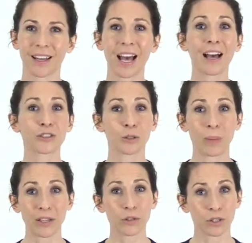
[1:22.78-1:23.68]
Actor
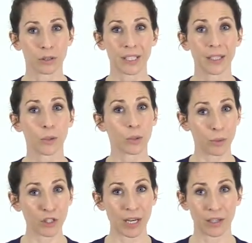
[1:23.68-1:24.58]
Michael Urie, who
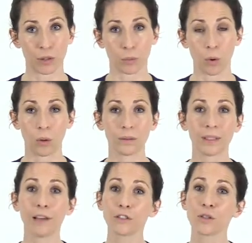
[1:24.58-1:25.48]
originated the role,
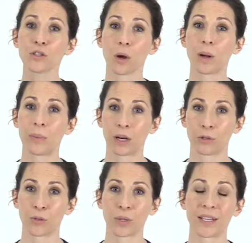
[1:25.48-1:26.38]
left the show at Barrow
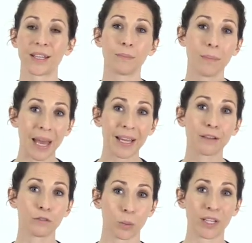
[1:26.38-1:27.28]
Street in May
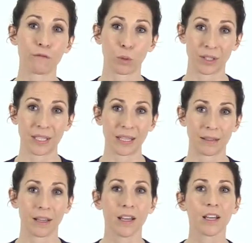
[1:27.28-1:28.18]
of
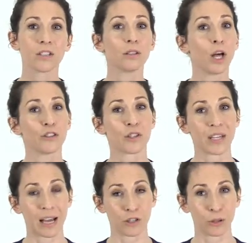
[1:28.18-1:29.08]
2014 to launch the
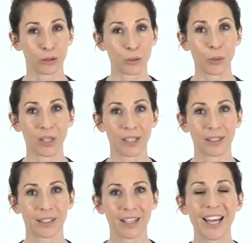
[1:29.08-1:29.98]
national tour.
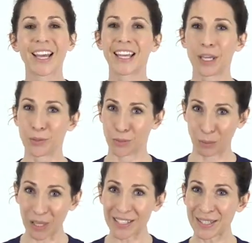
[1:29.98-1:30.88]
He was
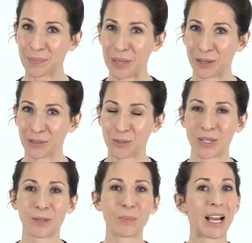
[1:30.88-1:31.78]
replaced at Barrow
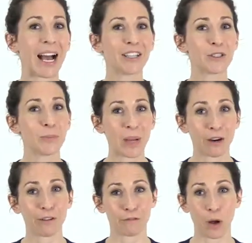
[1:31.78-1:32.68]
Street by actor
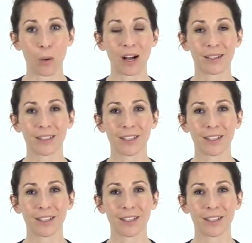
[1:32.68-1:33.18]
Barrett Foa,